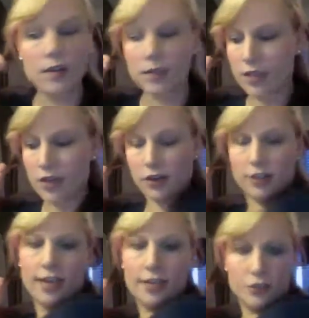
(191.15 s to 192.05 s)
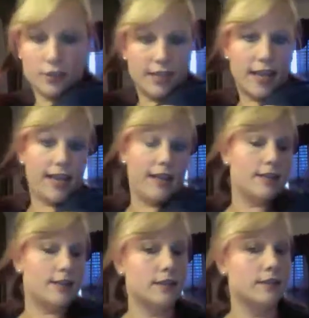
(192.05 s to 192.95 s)
So then you're going to take your
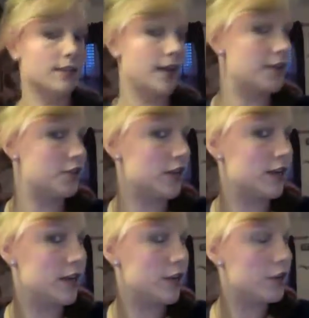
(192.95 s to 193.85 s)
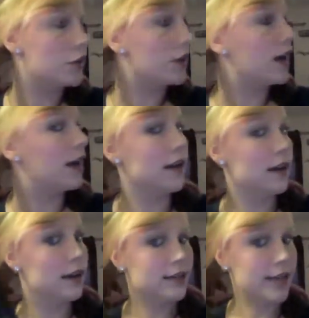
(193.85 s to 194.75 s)
second section. You're going to
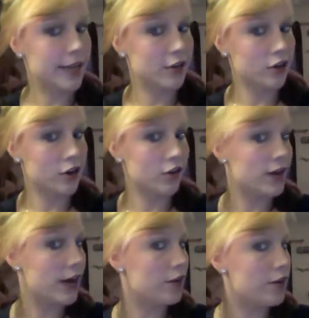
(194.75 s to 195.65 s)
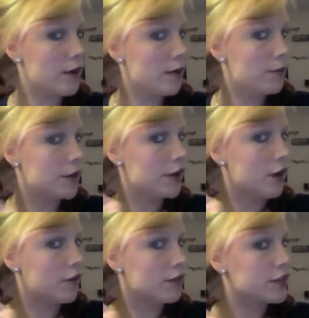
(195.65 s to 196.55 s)
take your curling iron, put it
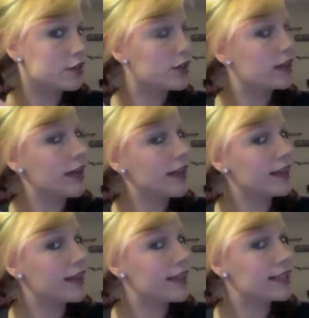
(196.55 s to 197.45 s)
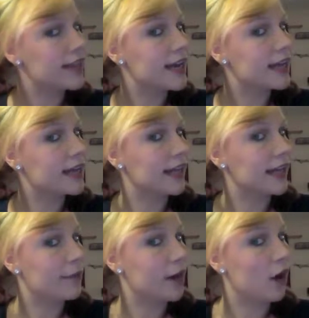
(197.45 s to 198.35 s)
over the strand like this,
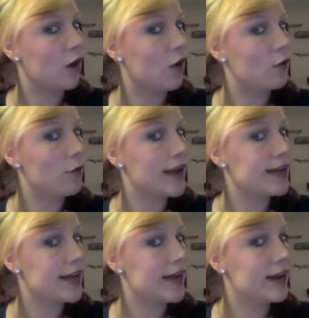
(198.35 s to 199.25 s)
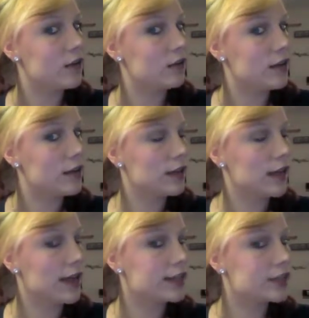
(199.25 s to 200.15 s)
clamp it all the way down
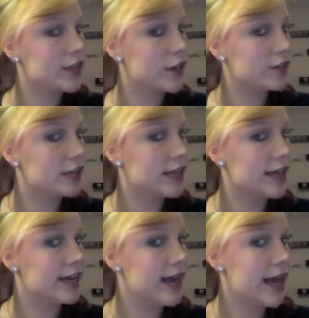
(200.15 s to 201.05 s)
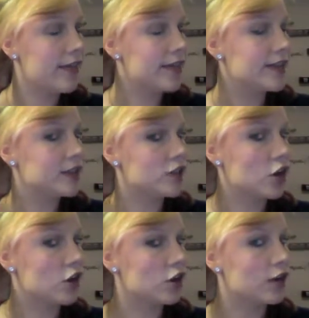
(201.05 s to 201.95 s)
like so to the end, and then
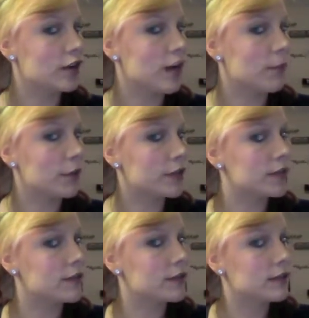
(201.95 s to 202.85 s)
start curling upwards.